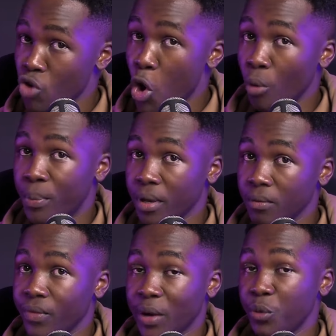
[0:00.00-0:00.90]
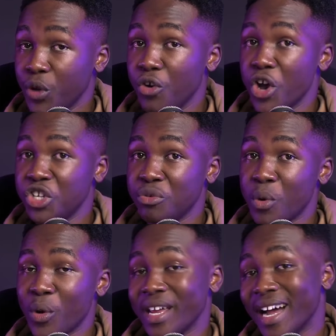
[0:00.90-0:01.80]
hoping that we're going to
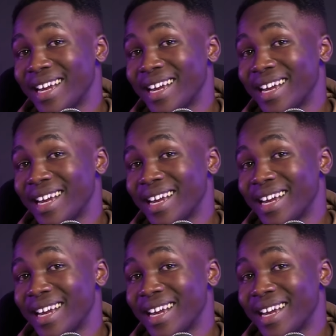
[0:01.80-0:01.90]
be winning